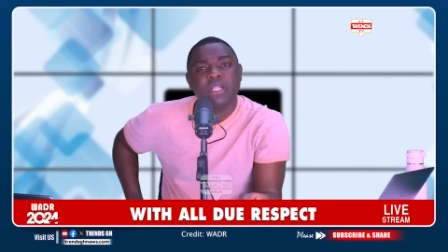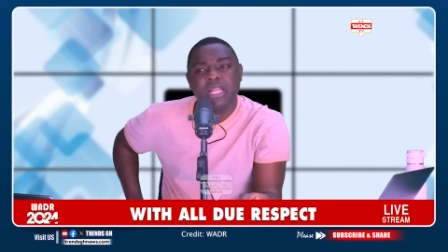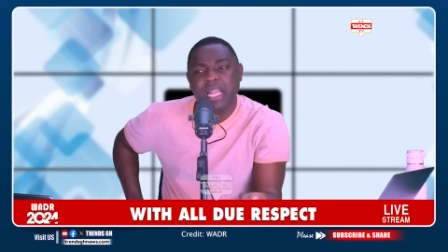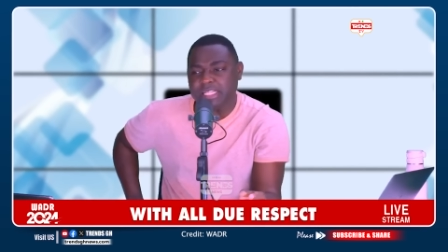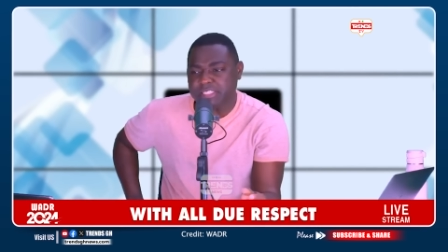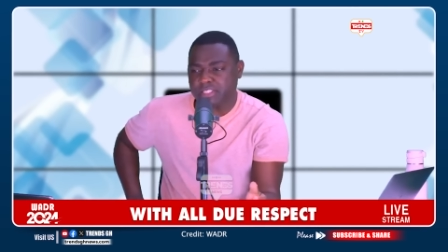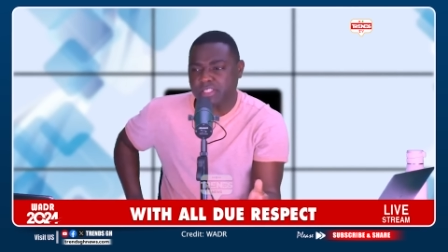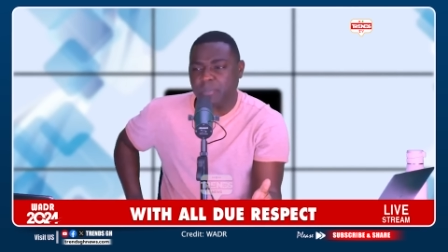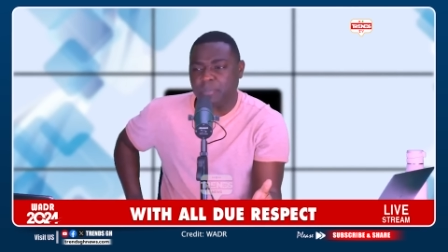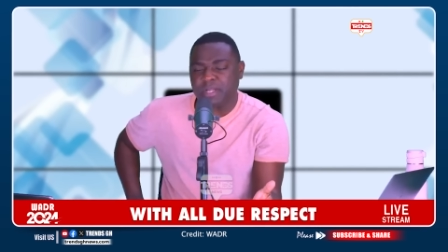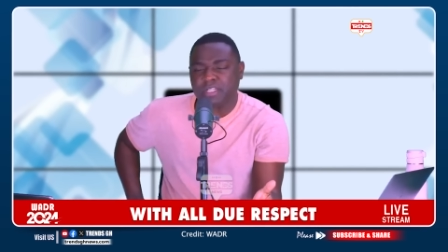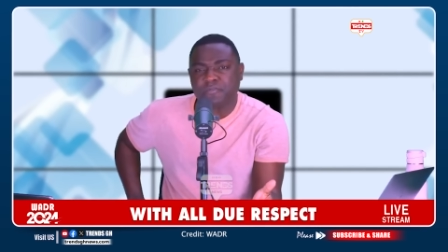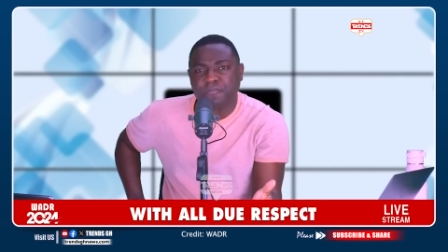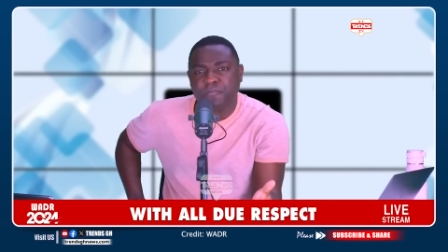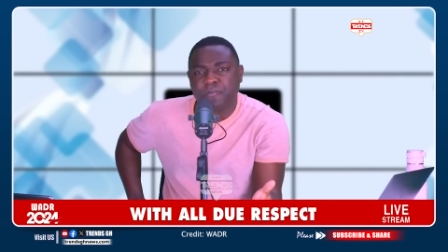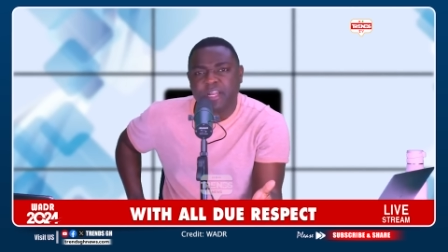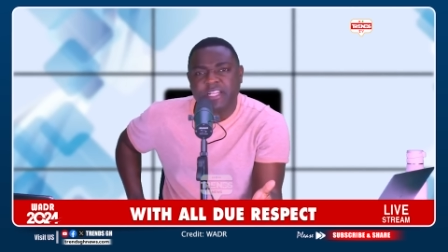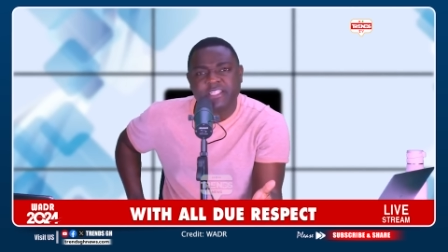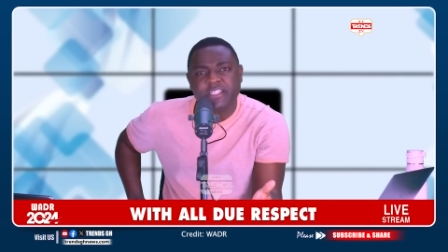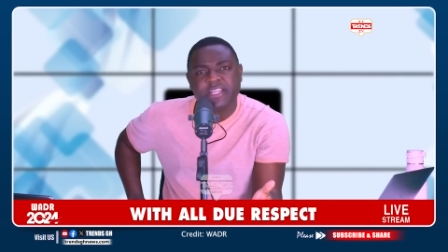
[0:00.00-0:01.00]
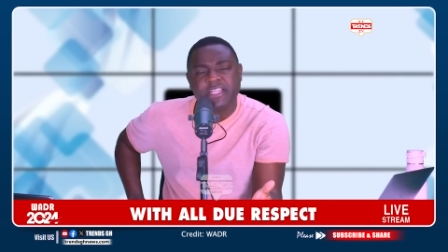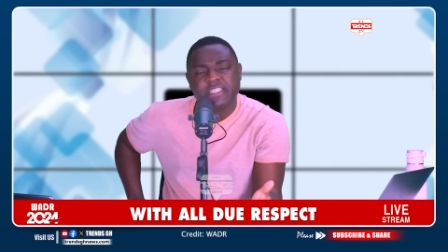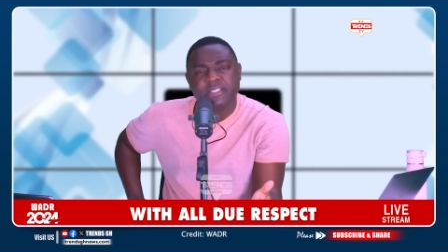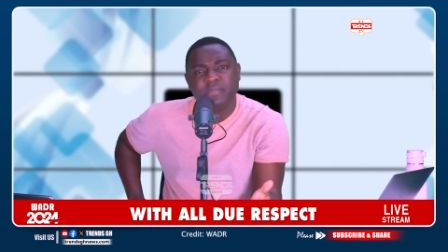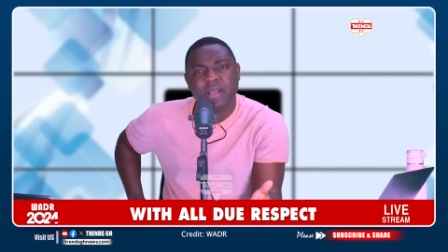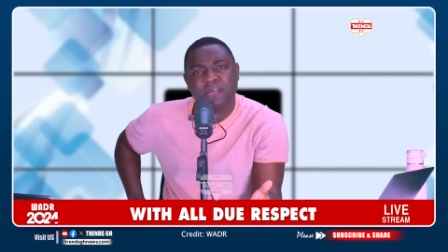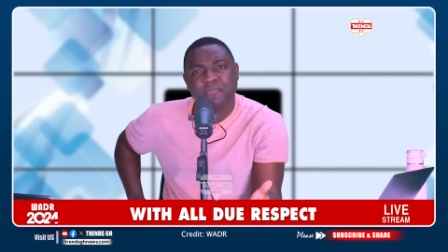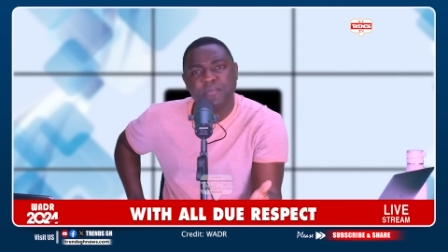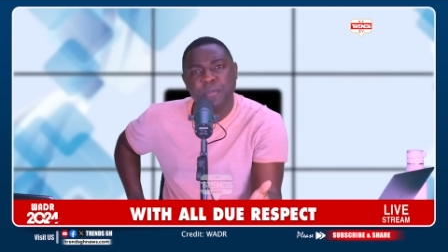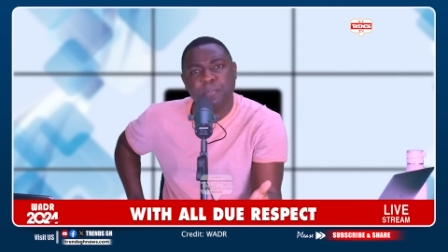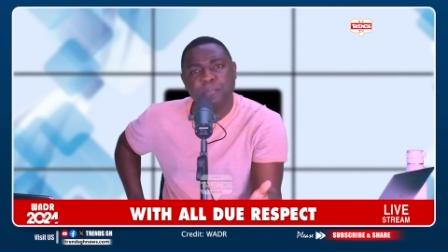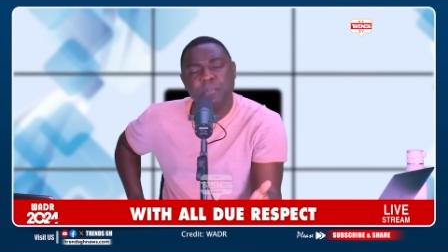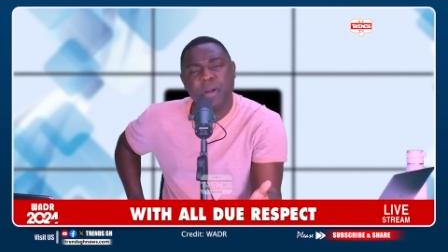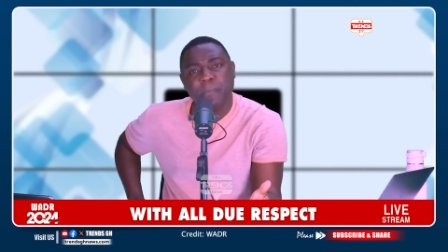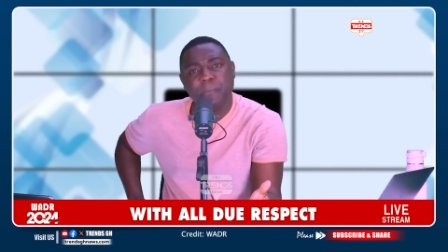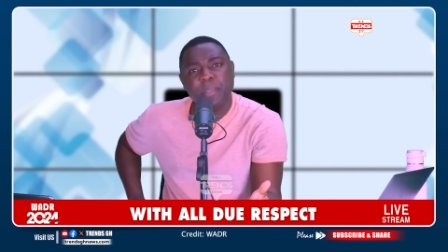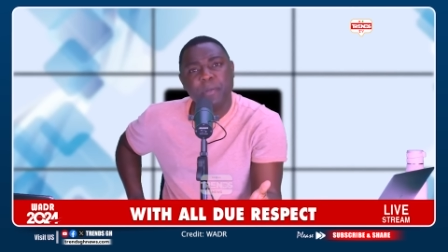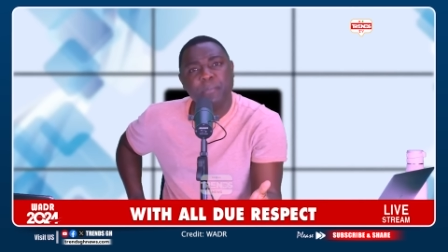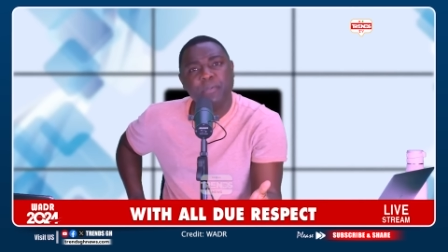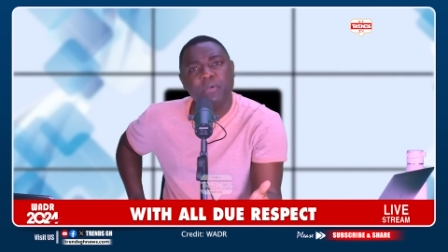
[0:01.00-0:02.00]
Let's stop this foolishness, my
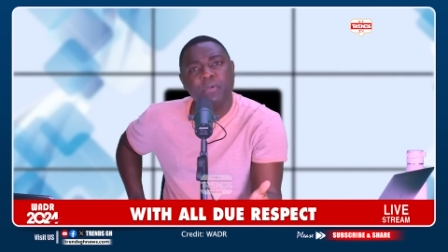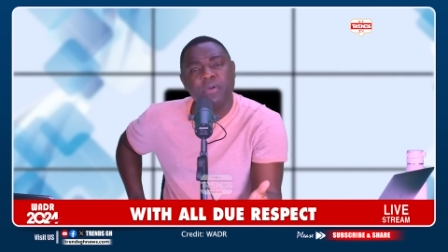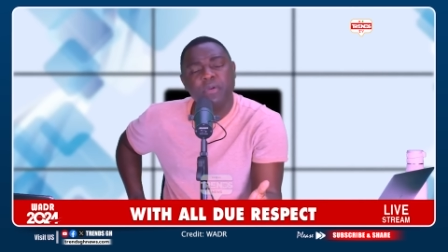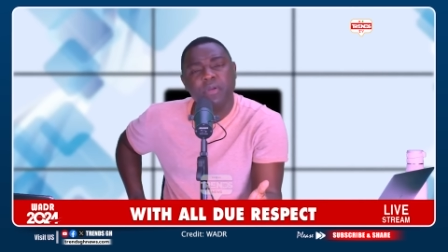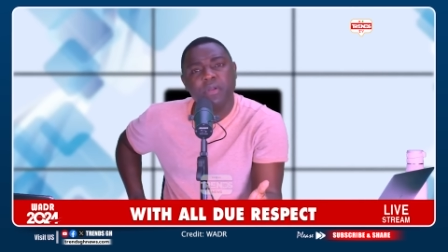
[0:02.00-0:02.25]
people.